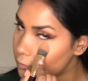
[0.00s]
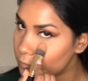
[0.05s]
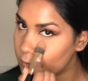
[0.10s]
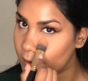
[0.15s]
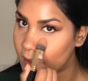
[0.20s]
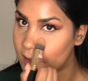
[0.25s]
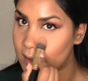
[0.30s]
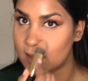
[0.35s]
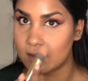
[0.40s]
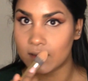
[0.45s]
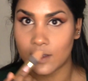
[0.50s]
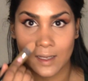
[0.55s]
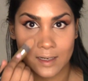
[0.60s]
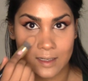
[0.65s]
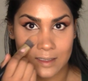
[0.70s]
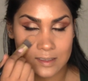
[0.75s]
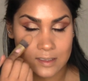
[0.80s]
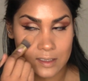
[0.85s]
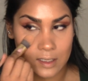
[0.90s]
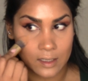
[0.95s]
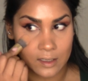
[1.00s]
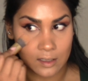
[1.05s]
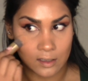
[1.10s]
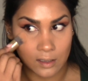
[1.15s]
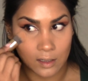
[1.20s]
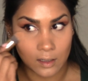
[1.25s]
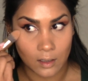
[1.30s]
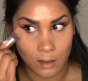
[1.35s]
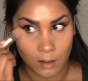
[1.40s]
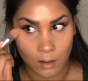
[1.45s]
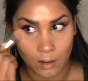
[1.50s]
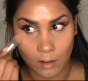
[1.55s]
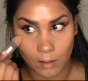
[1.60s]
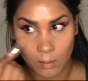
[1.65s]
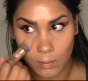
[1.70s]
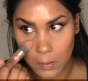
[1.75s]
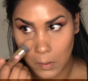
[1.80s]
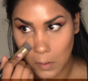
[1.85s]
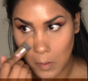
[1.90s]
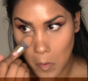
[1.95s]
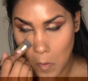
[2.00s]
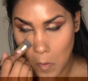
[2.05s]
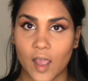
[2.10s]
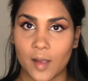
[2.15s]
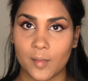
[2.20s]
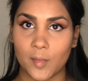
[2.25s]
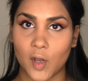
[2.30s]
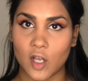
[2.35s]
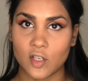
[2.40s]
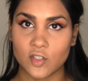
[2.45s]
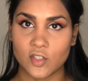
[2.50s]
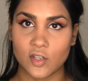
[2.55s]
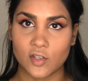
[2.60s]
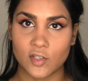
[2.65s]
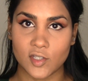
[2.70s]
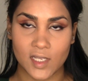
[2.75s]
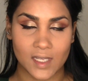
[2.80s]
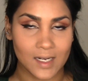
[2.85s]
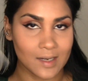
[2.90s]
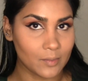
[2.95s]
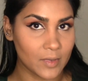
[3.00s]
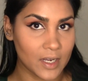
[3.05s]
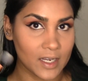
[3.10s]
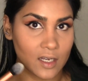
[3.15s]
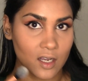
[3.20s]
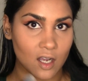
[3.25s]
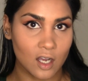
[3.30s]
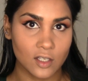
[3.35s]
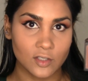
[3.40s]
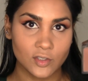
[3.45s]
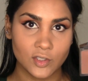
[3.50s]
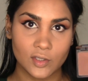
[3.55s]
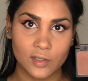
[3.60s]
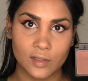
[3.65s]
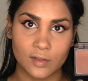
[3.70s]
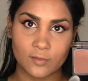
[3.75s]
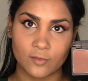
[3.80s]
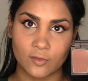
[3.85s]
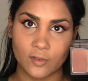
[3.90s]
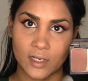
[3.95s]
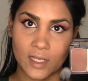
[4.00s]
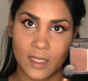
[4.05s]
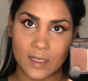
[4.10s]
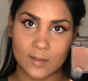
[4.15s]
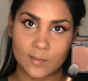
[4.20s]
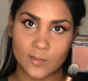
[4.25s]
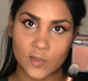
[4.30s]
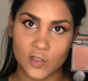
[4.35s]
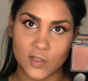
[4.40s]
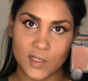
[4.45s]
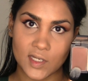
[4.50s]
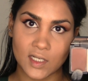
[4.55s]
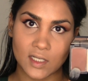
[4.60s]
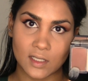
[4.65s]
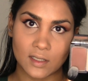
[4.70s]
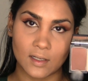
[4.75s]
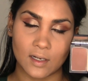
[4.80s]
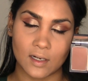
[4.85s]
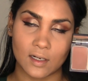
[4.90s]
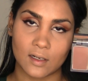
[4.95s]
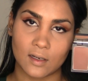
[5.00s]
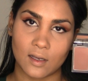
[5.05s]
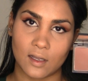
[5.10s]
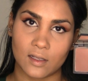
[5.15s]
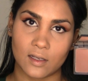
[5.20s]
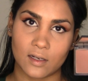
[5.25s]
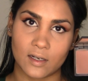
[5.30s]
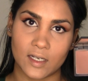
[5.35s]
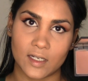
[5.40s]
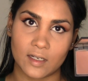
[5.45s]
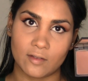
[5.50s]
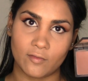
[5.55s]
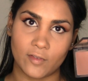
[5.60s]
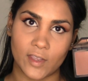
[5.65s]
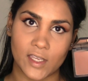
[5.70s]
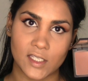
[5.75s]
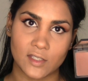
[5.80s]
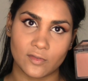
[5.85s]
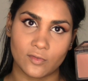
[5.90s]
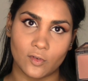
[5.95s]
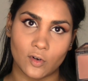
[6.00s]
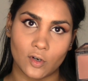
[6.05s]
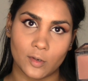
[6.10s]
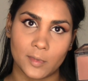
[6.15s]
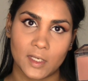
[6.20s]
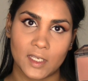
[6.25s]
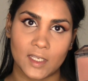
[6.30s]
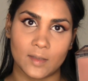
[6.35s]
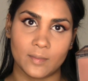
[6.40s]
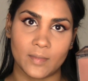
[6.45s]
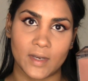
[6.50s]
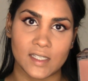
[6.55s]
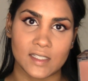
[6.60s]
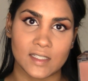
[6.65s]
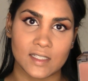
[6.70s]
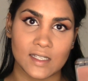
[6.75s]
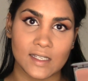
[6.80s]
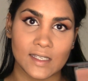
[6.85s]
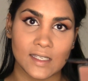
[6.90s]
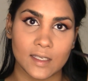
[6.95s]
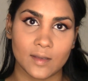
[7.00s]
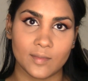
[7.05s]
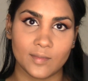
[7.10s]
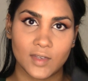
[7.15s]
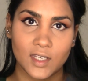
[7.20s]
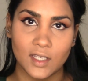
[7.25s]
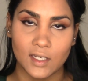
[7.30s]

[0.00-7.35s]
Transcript: don't find it that exciting at all. I'm also setting my contour, and for that I'm using the dark color in the Face Form kit by Sleek in